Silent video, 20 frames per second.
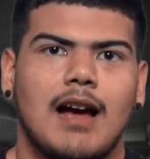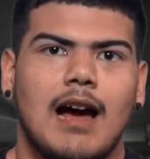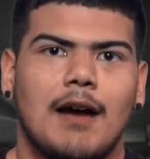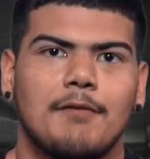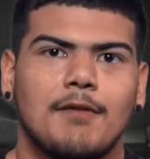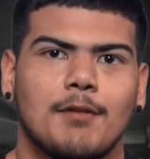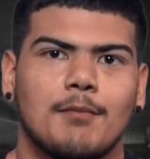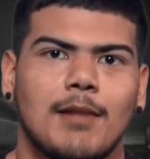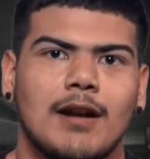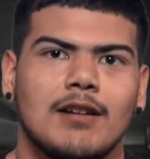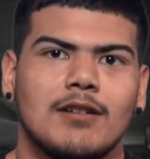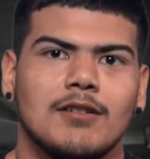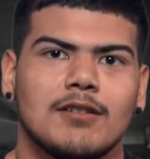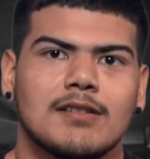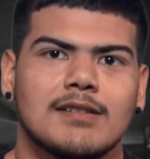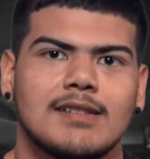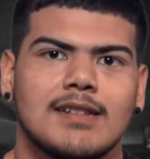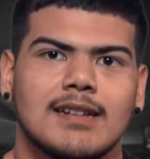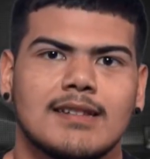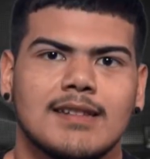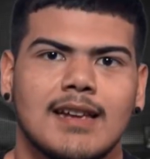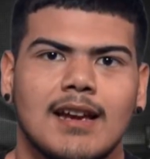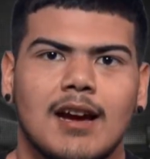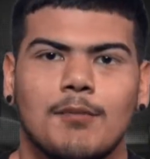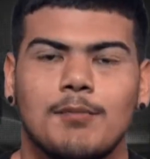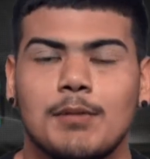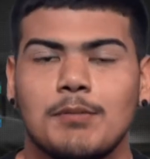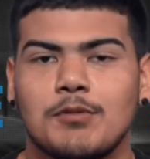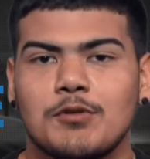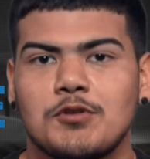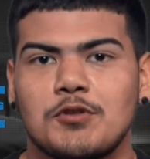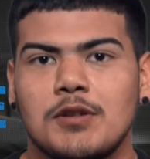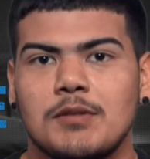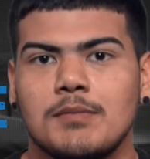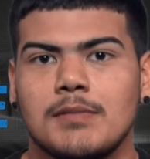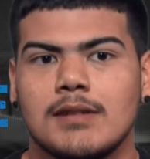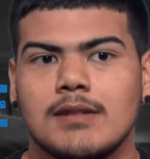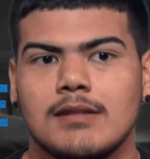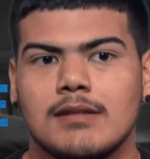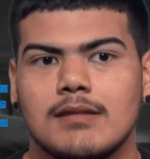having my looks dictate how people
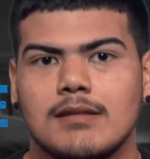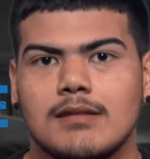treat me.